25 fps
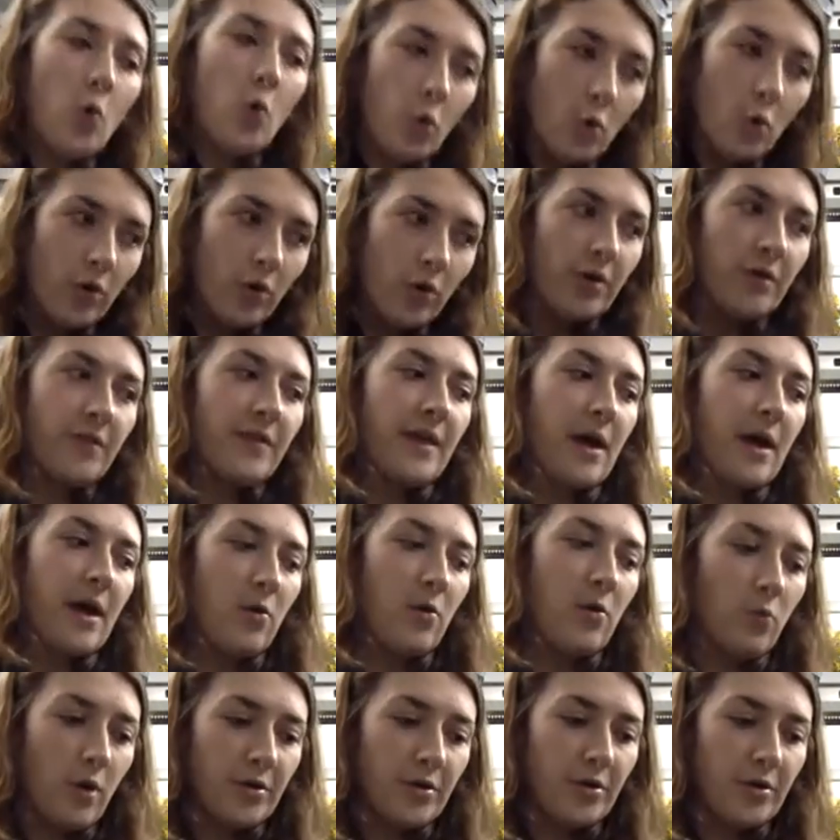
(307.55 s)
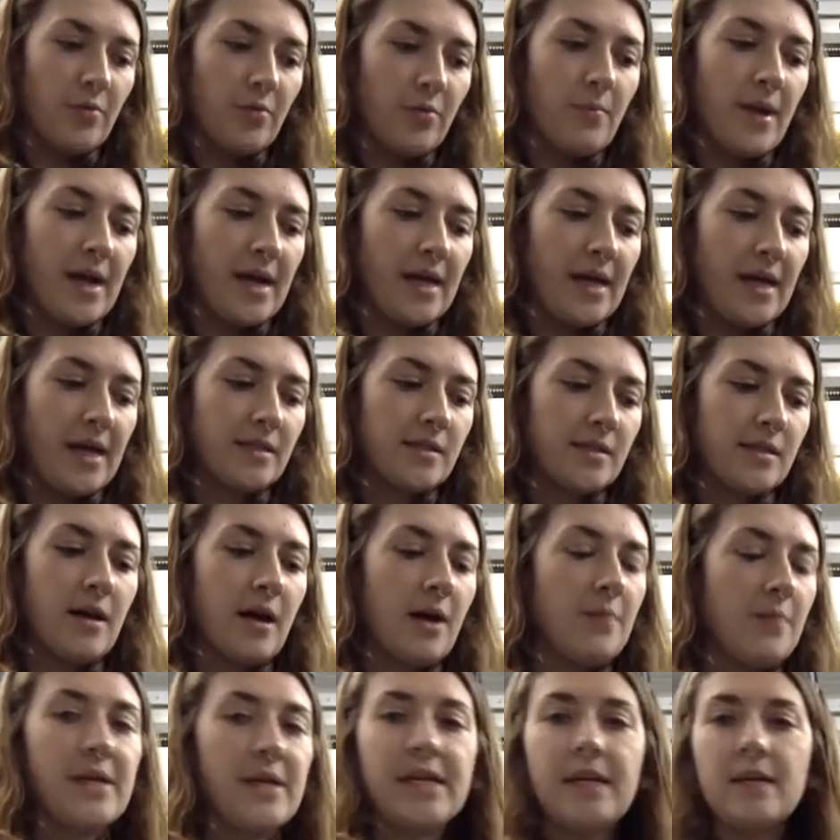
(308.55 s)
Or that water might
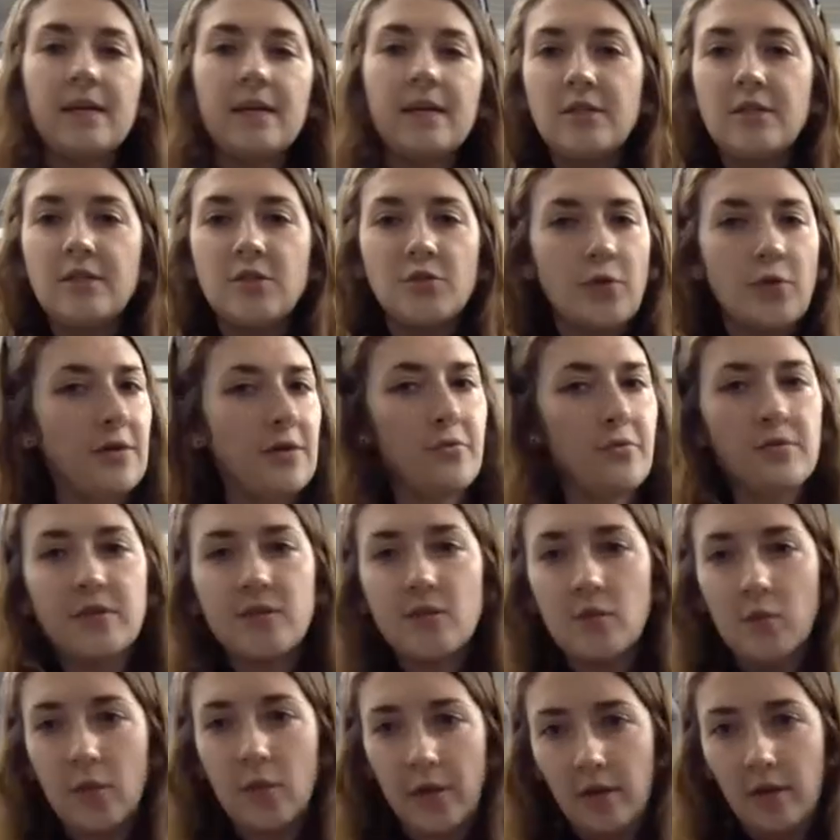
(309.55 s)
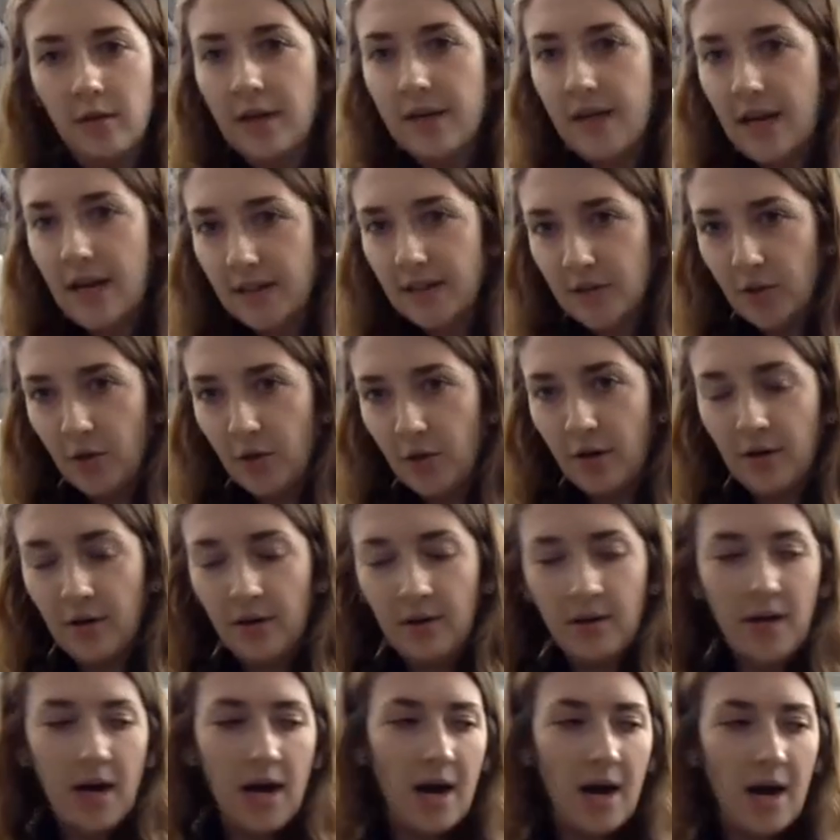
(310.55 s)
immediately drain through the soil and enter
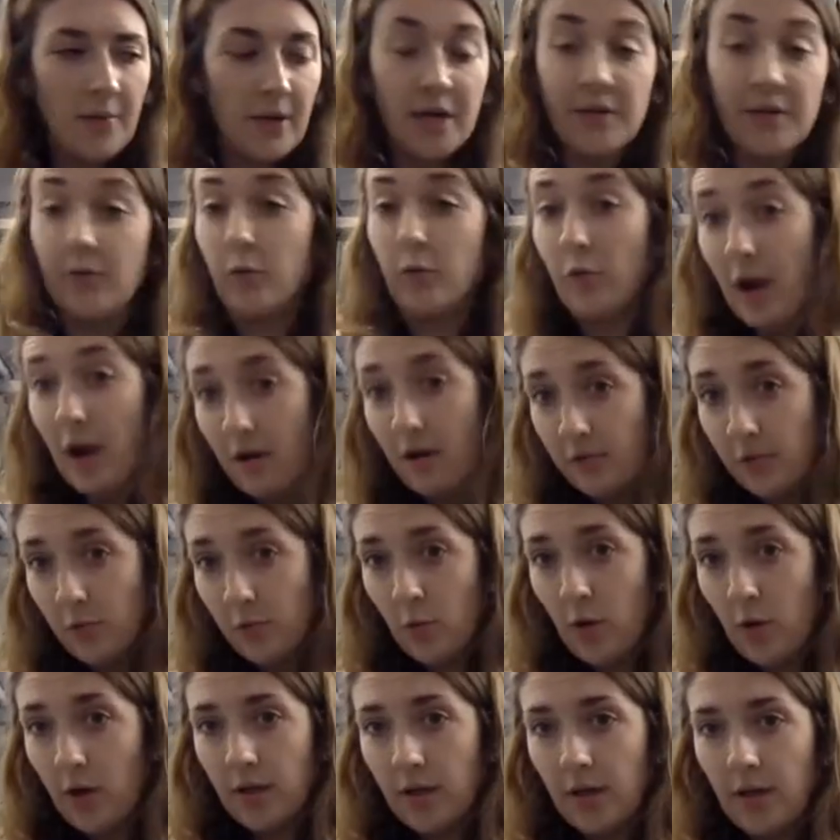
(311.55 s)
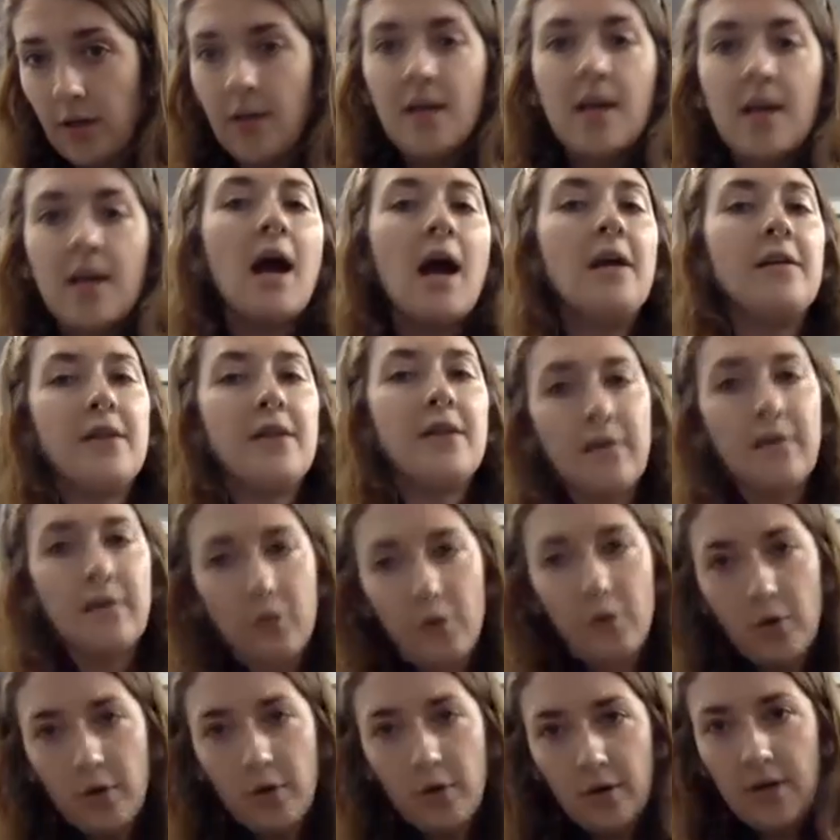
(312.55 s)
kind of groundwater and
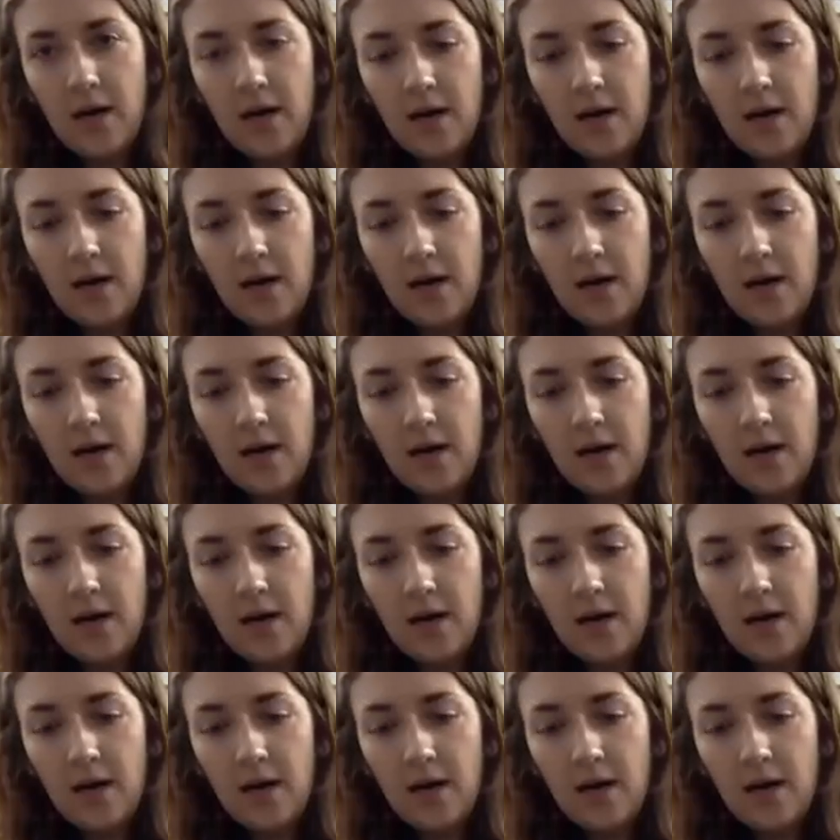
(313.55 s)
never